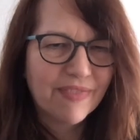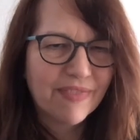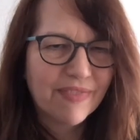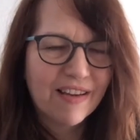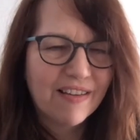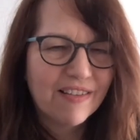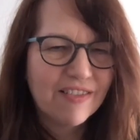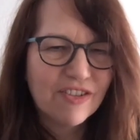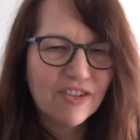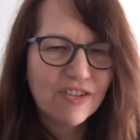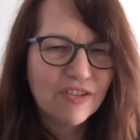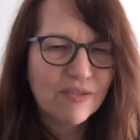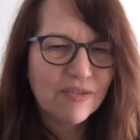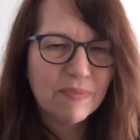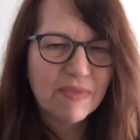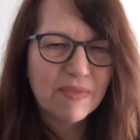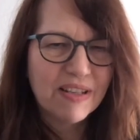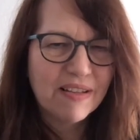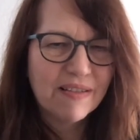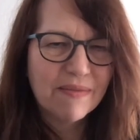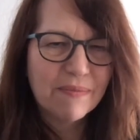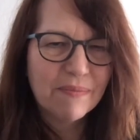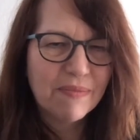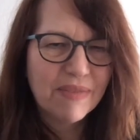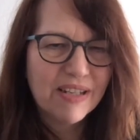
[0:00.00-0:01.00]
just
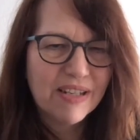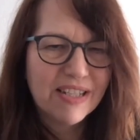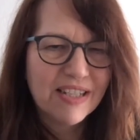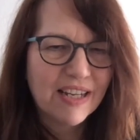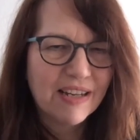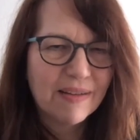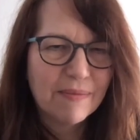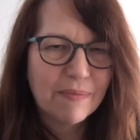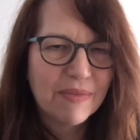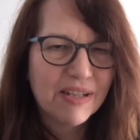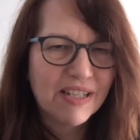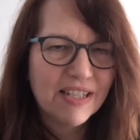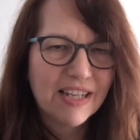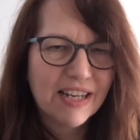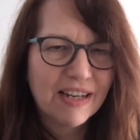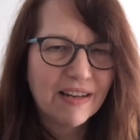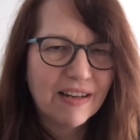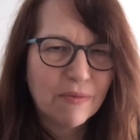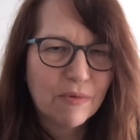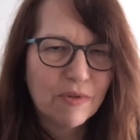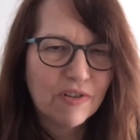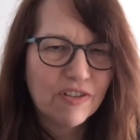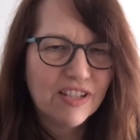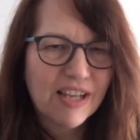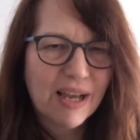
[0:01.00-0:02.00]
missing
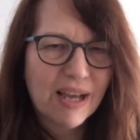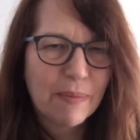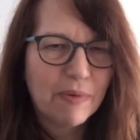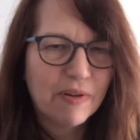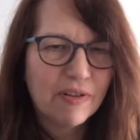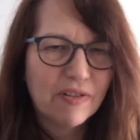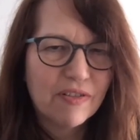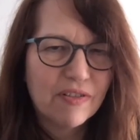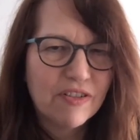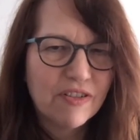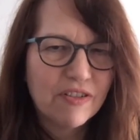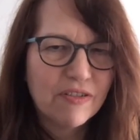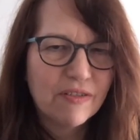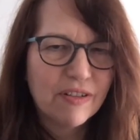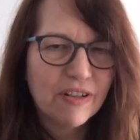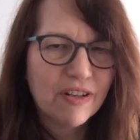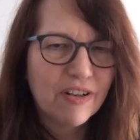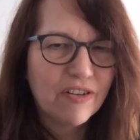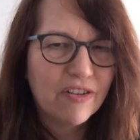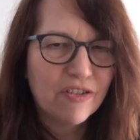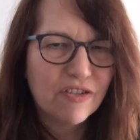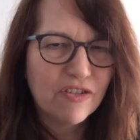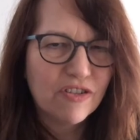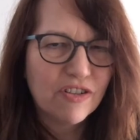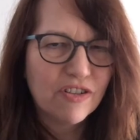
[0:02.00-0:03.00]
what's happened to
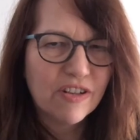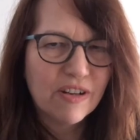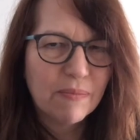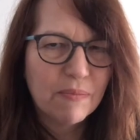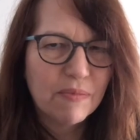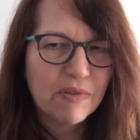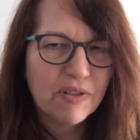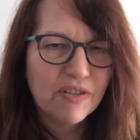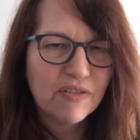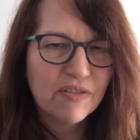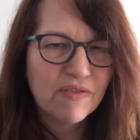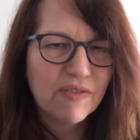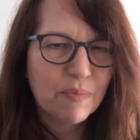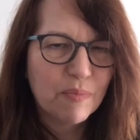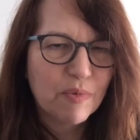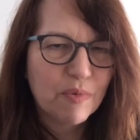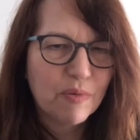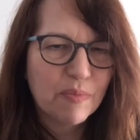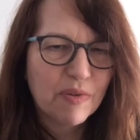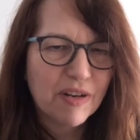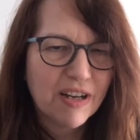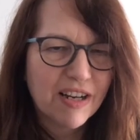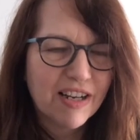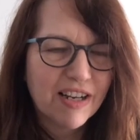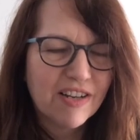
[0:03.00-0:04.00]
large numbers of the
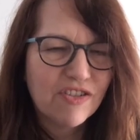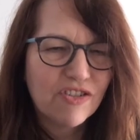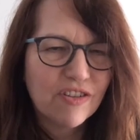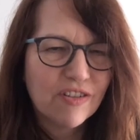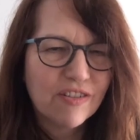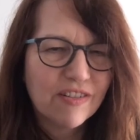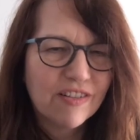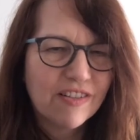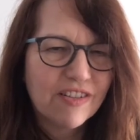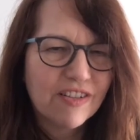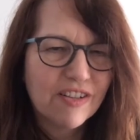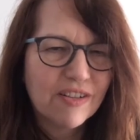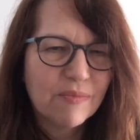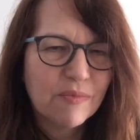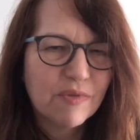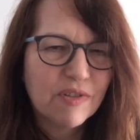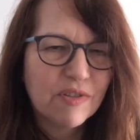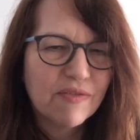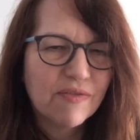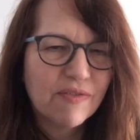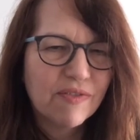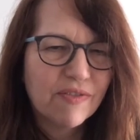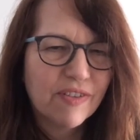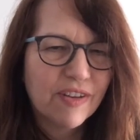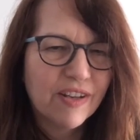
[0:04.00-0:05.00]
population in terms
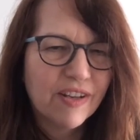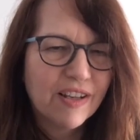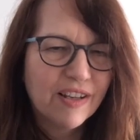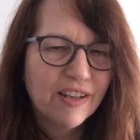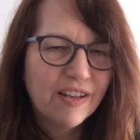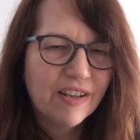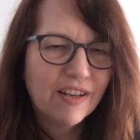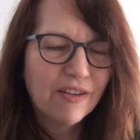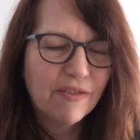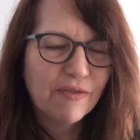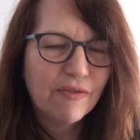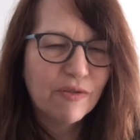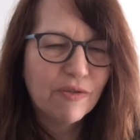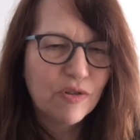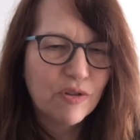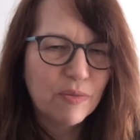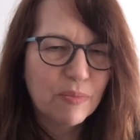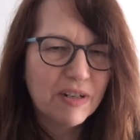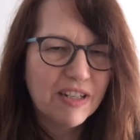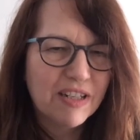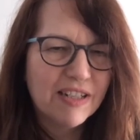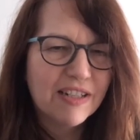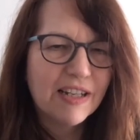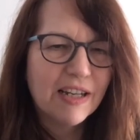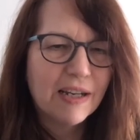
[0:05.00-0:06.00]
of
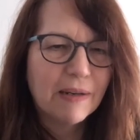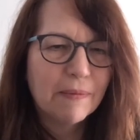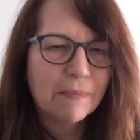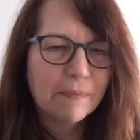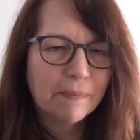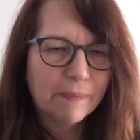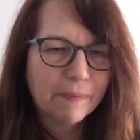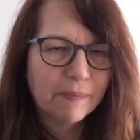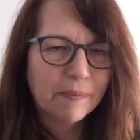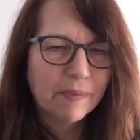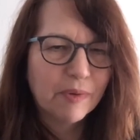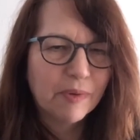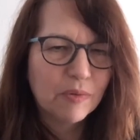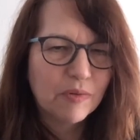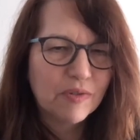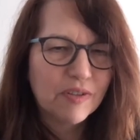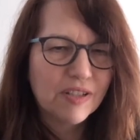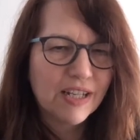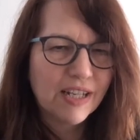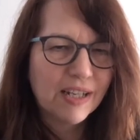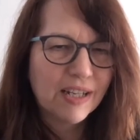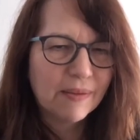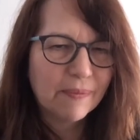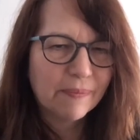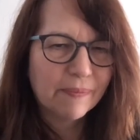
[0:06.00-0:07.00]
affordability. We'll
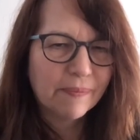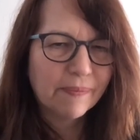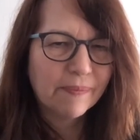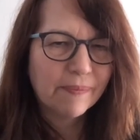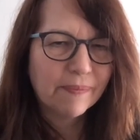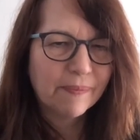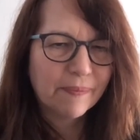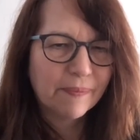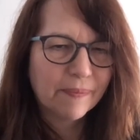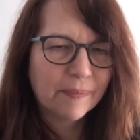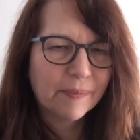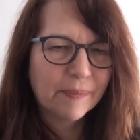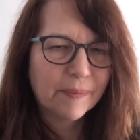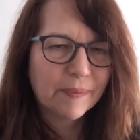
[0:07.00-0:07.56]
see. So